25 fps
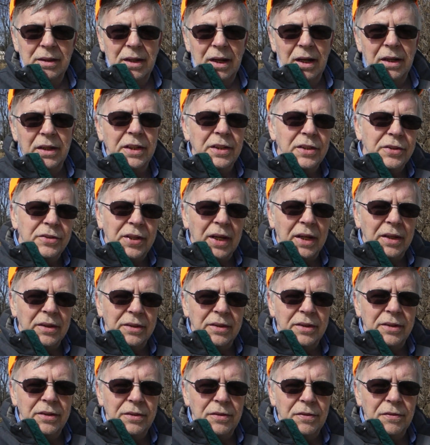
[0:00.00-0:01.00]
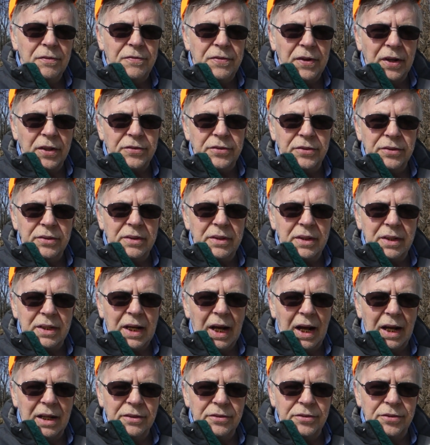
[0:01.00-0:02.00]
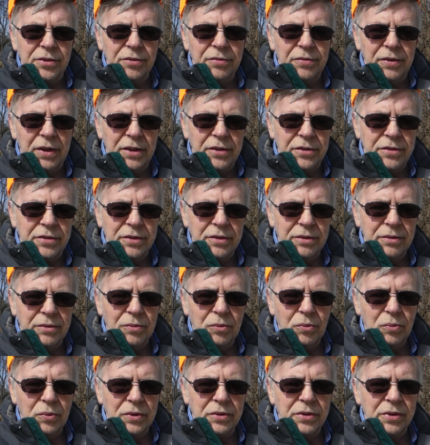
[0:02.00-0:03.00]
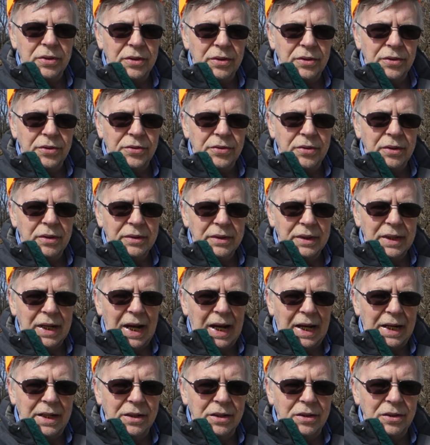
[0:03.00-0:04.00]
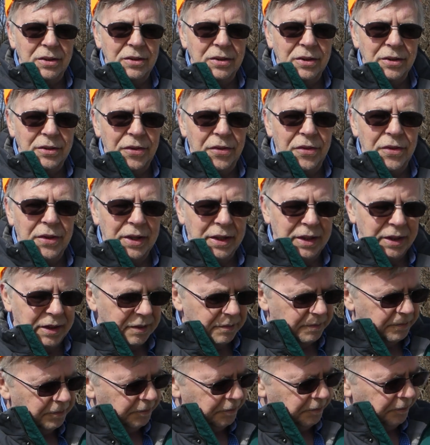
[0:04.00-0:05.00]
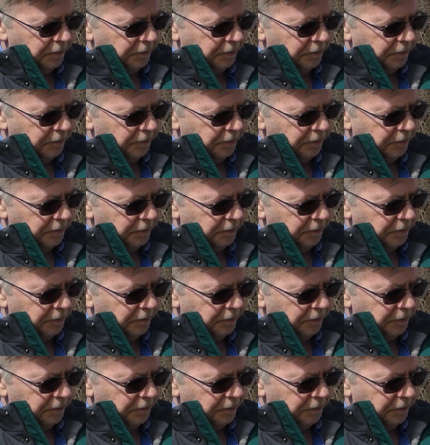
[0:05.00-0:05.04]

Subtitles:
unintended pheasant conservation, which is not a good thing.